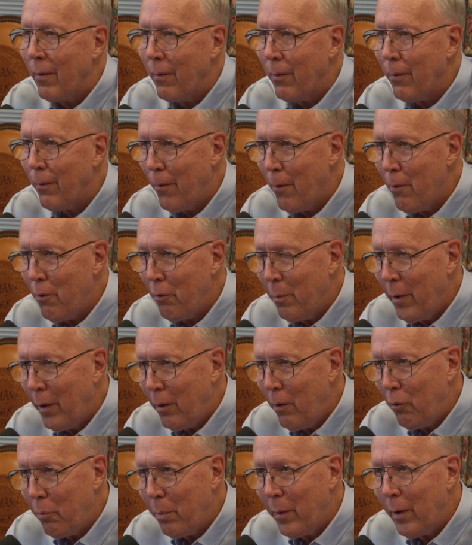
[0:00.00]
The first smell
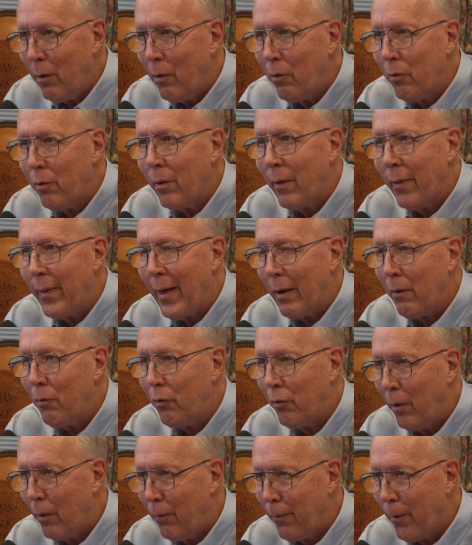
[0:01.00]
you smell is that of
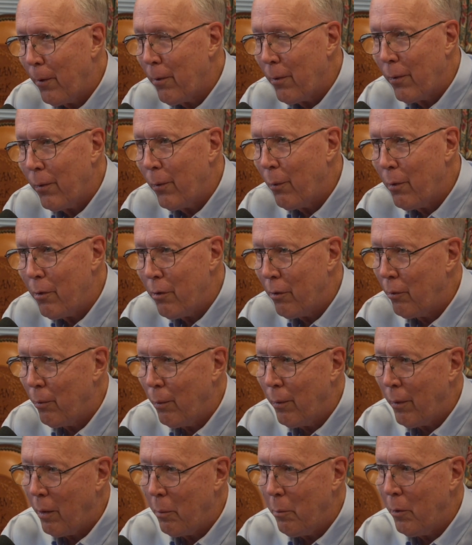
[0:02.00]
sulfur, which is
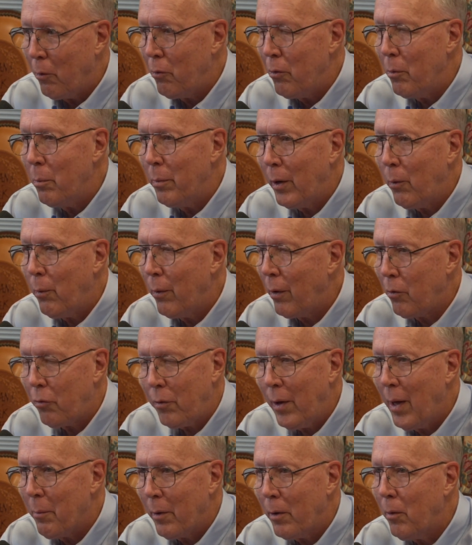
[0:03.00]
one of the most ubiquitous
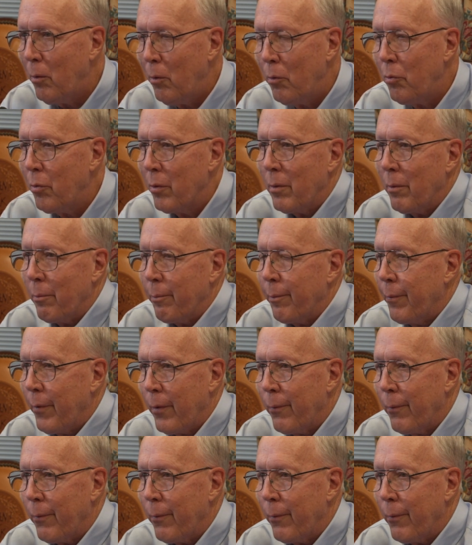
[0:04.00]
chemicals and